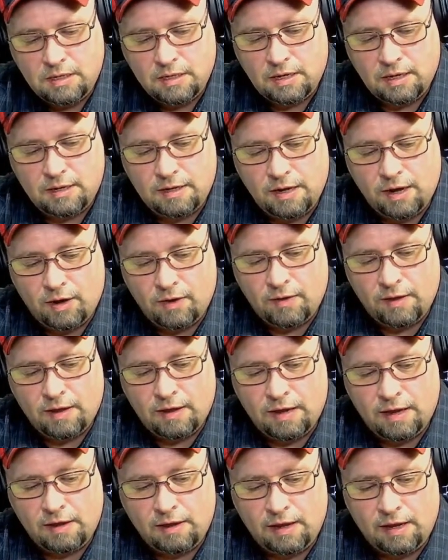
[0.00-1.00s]

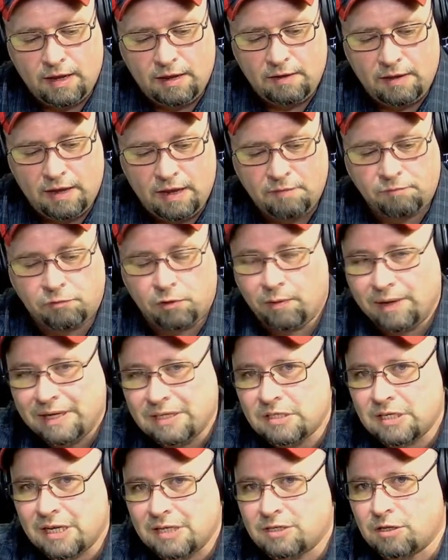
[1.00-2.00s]
if there
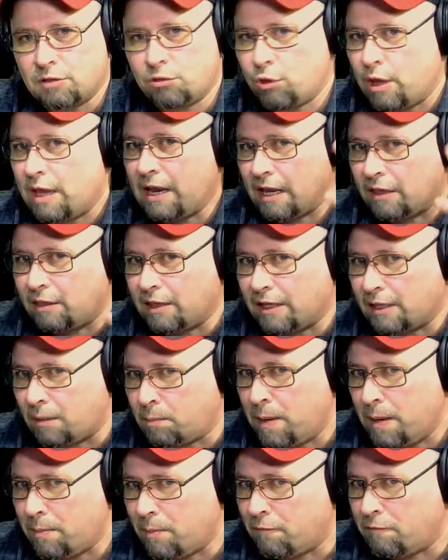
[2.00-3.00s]
is such a thing, I think the
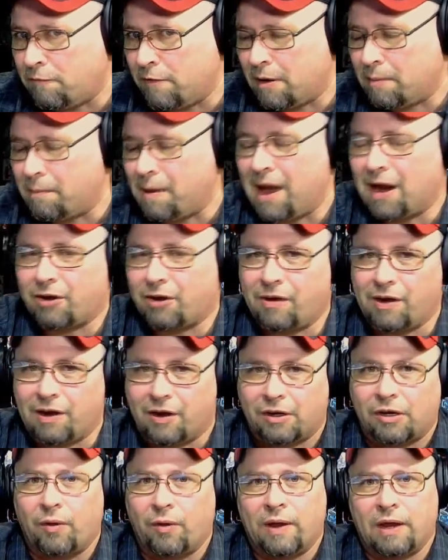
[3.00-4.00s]
people fear-mongering
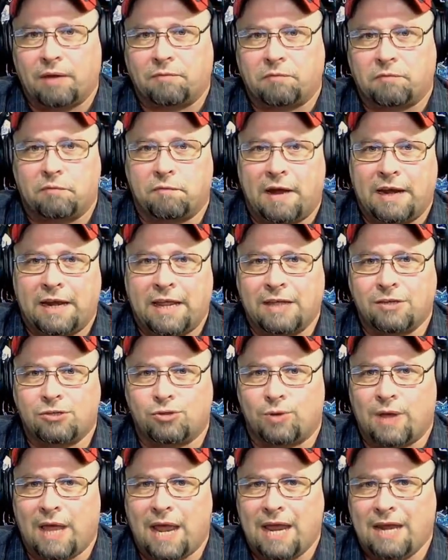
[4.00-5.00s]
are doing it for financial
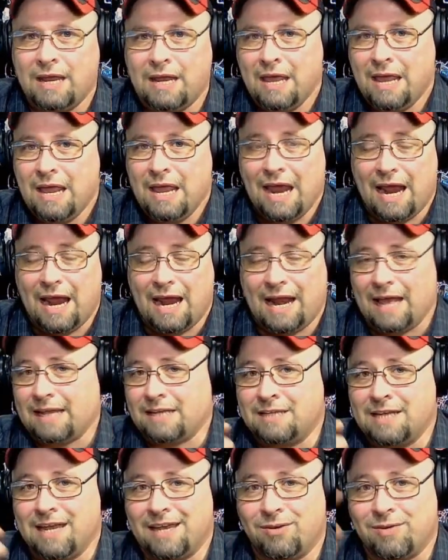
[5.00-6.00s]
gain. And I can
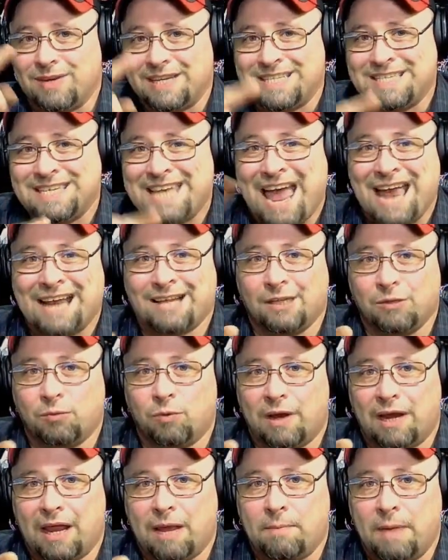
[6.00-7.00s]
tell you exactly
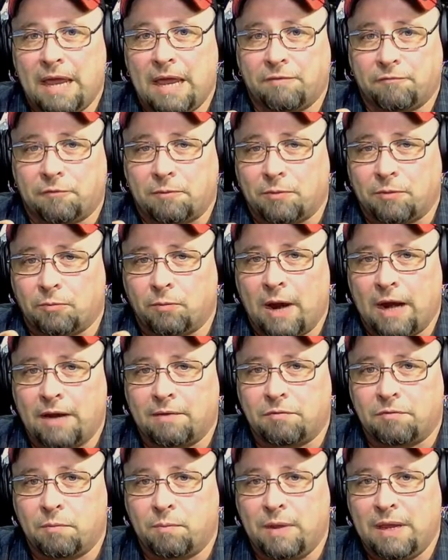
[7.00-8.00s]
what I make from the right
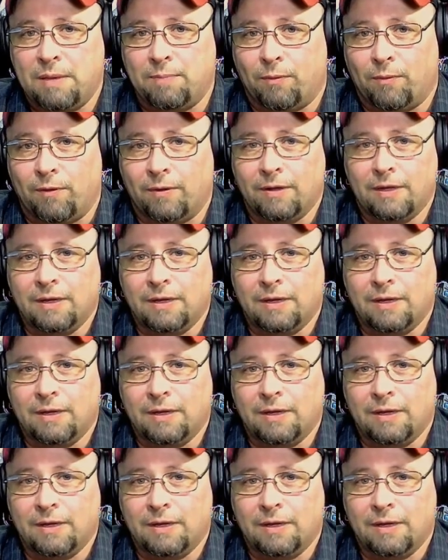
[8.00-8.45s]
of the people.